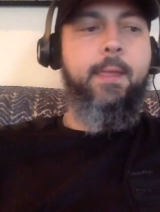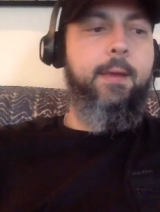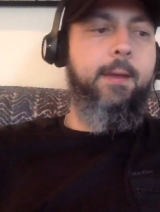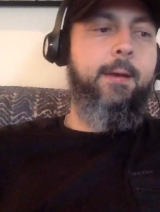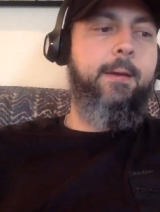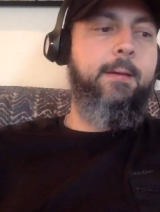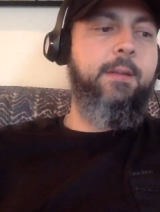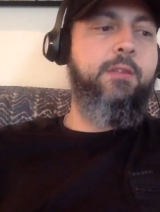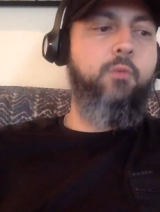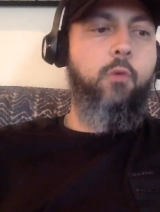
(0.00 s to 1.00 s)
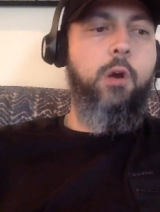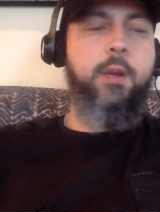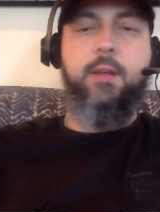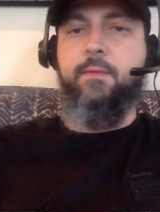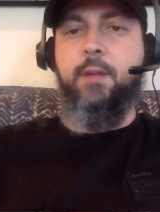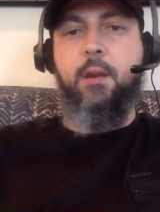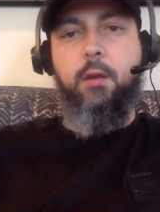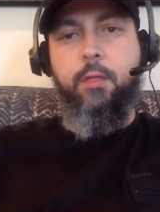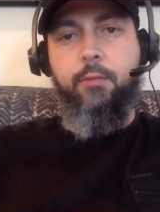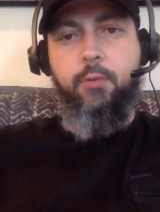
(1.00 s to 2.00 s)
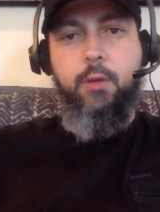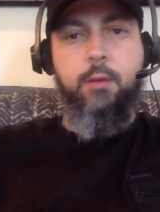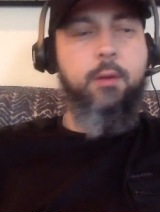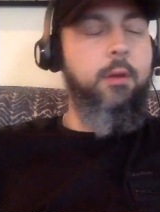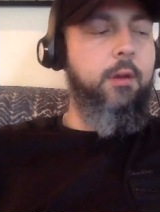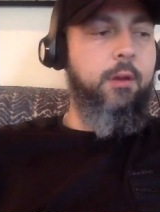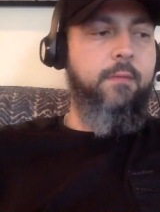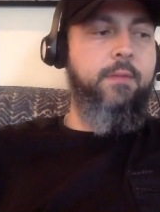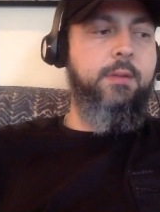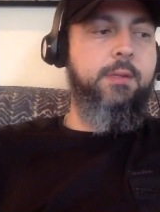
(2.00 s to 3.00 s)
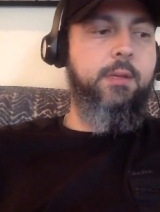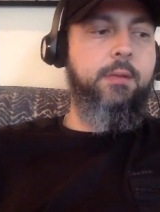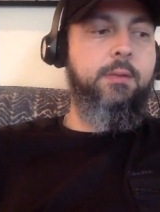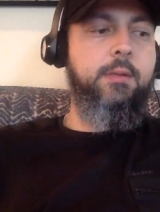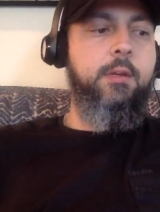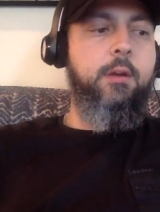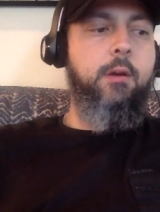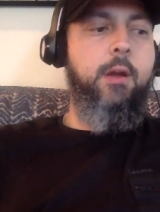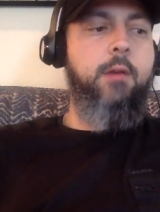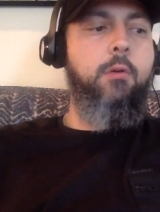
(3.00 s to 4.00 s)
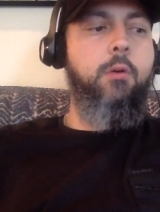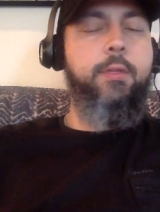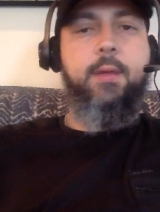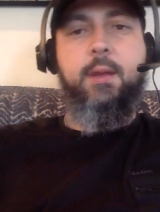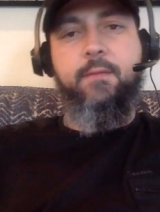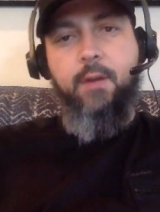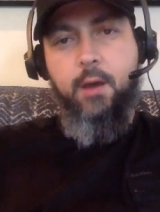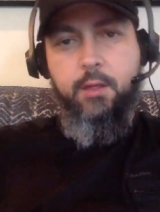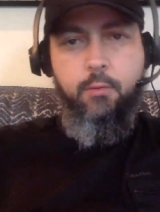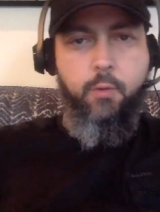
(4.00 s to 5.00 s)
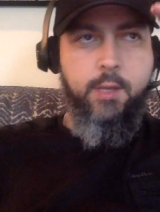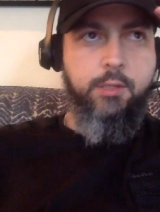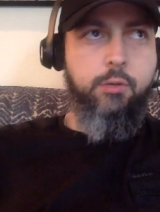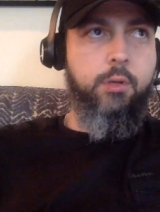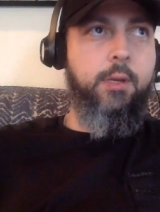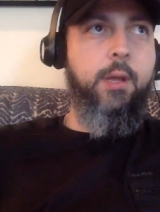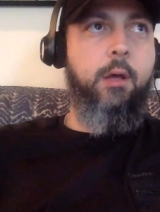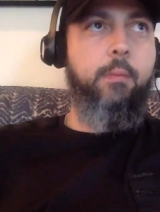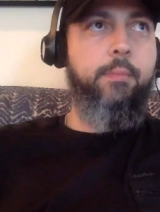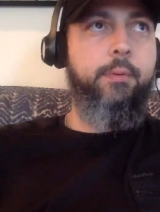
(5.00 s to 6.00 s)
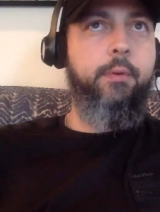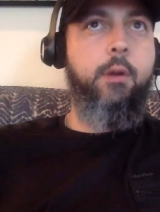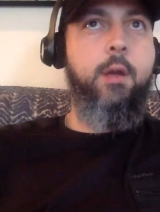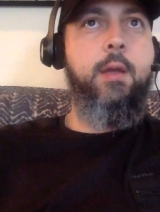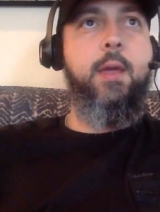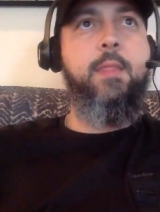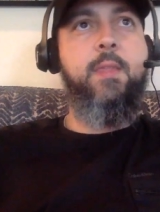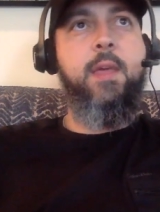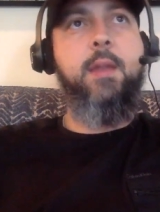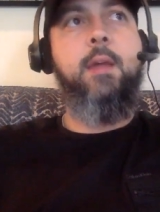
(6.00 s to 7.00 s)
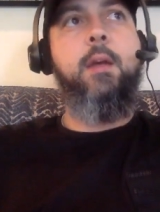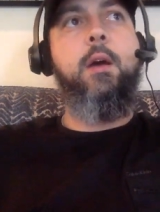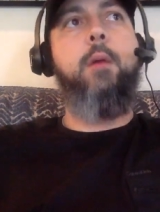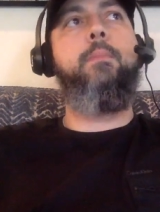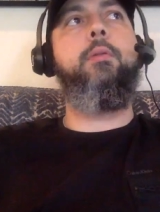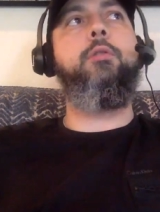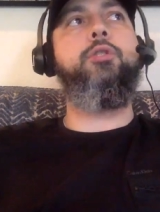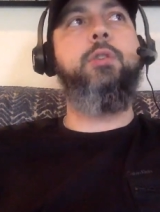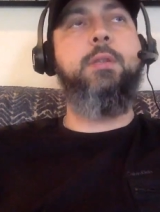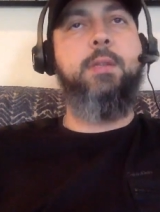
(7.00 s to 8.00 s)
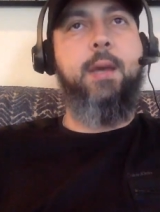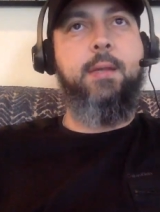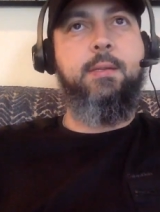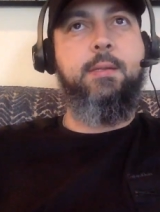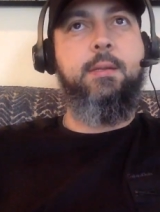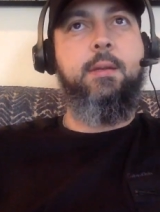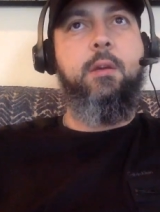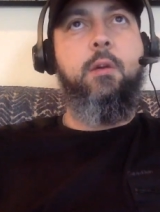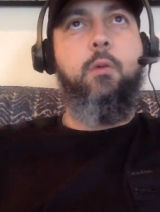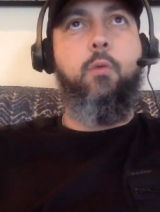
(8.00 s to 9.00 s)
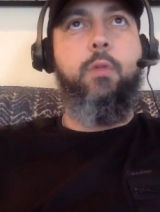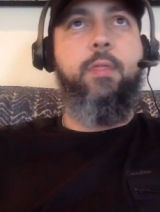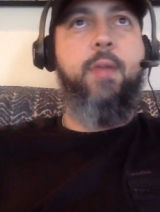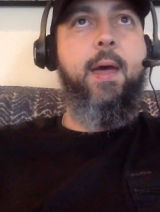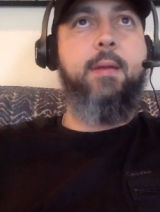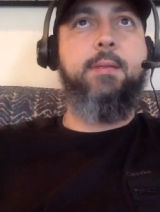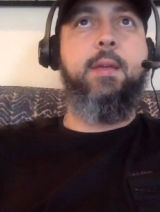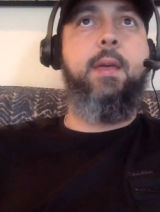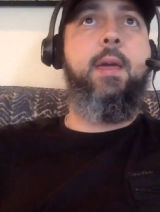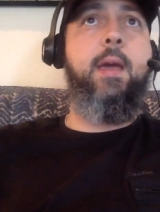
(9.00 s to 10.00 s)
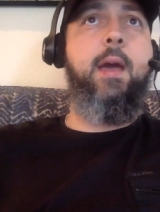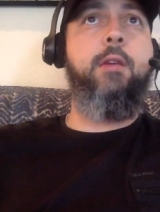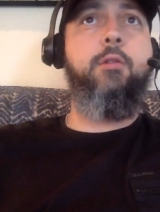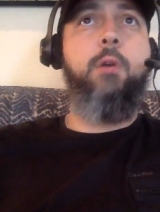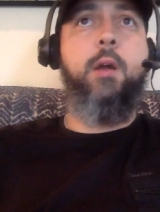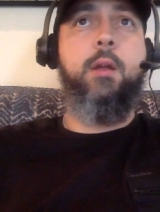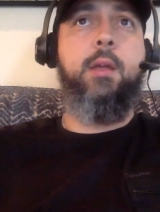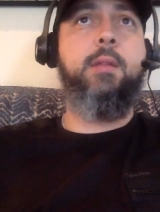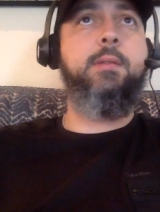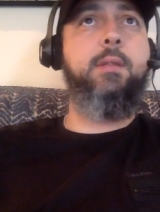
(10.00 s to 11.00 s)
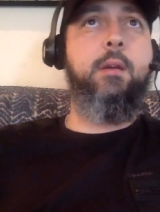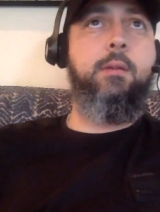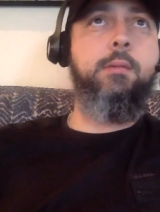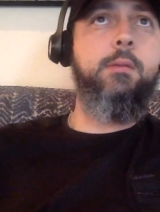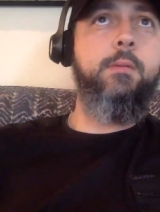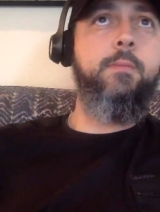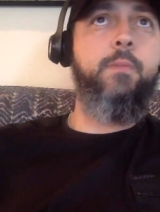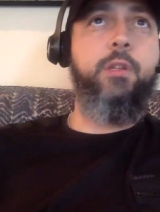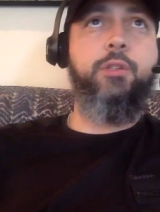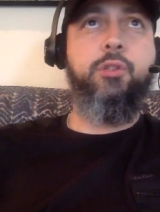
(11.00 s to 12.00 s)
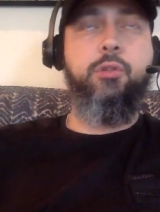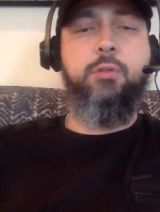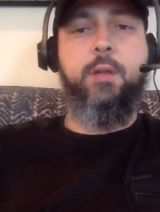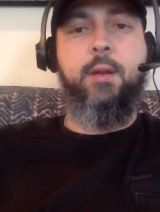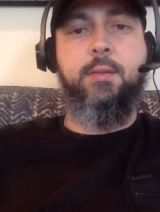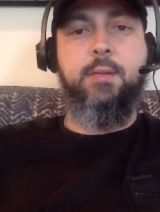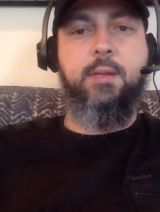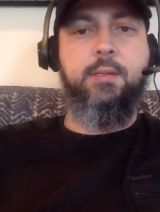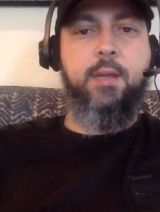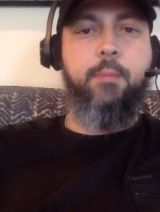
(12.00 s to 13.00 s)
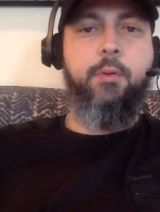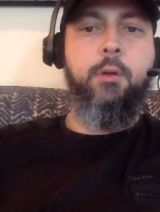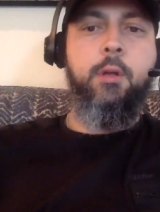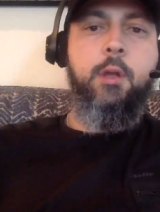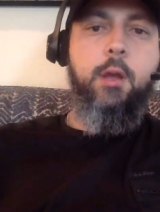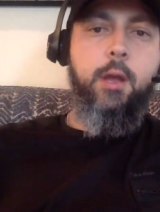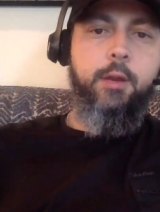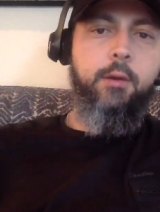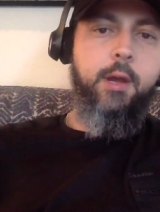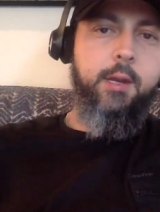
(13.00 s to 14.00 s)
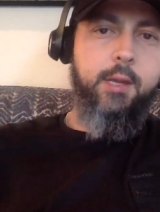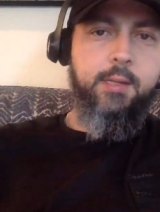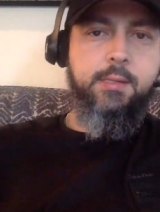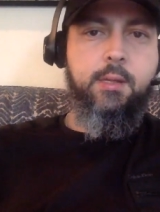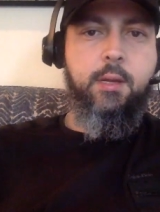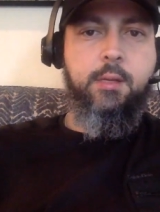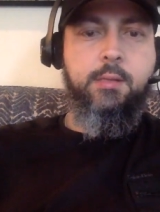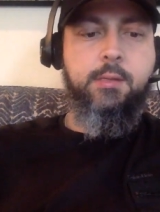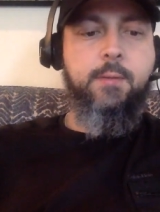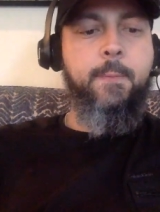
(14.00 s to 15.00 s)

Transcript: Uh, needs one, if not all three of these things, all right? Or think of other ways you can help, all right? And then approach the sites with that. Say, hey, I know how to get studies. Let's just use that as an example. I know how to get studies.